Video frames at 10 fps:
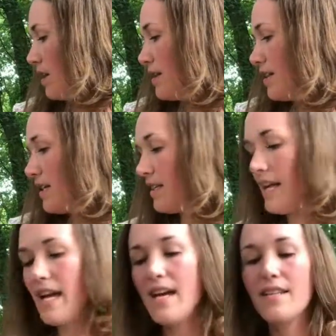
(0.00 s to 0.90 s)
And then
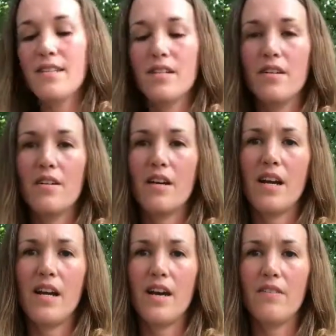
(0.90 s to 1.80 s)
last here
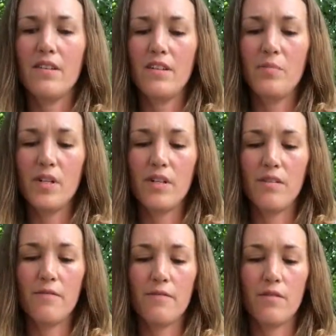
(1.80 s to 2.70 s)
I have a little bit
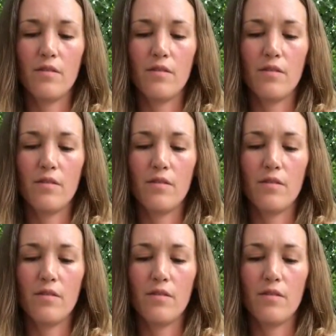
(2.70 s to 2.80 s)
of